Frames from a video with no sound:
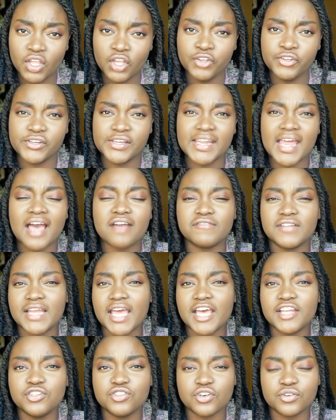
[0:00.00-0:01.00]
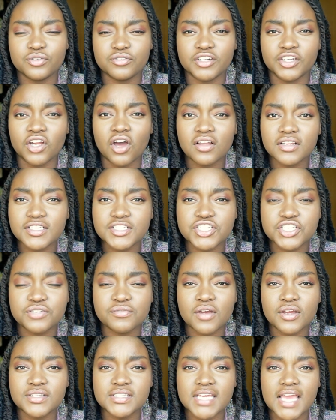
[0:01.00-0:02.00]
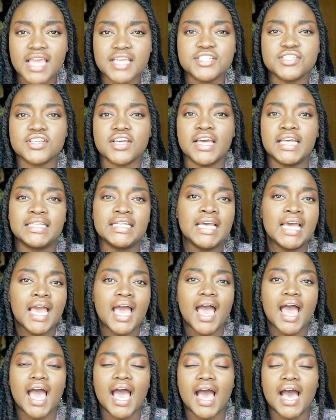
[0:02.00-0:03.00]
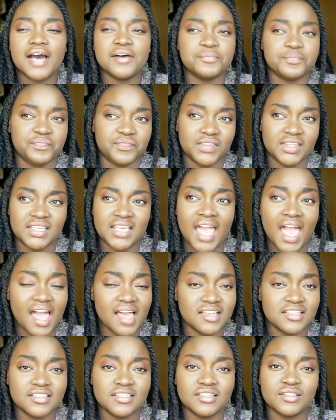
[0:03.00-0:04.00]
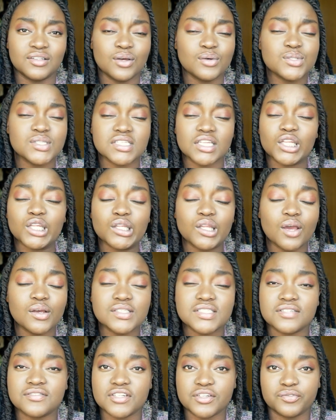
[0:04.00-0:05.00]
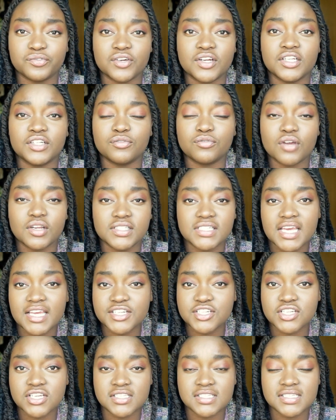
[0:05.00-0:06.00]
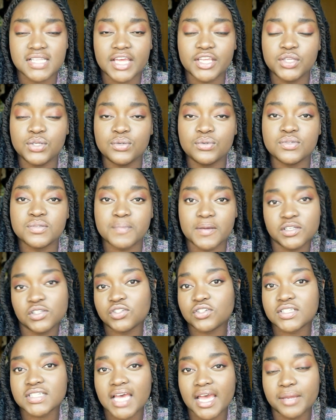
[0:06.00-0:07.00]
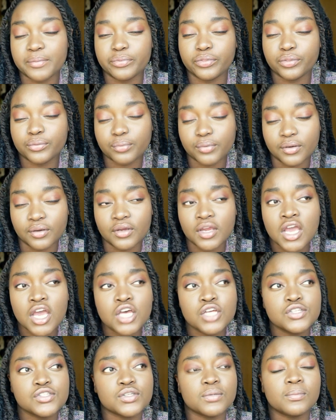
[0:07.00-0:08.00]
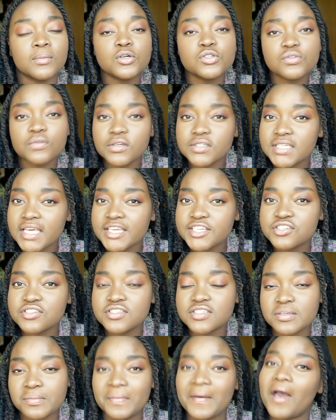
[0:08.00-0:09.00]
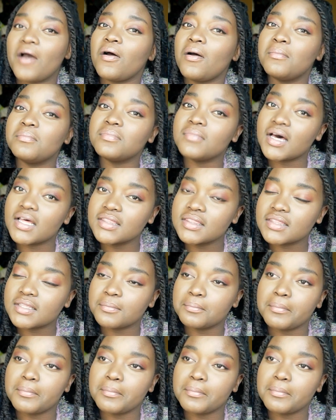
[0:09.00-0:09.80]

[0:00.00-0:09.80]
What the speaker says: you can have an endocrinology rotation. Loads of different rotations that you spend your time through. So most rotations about a month.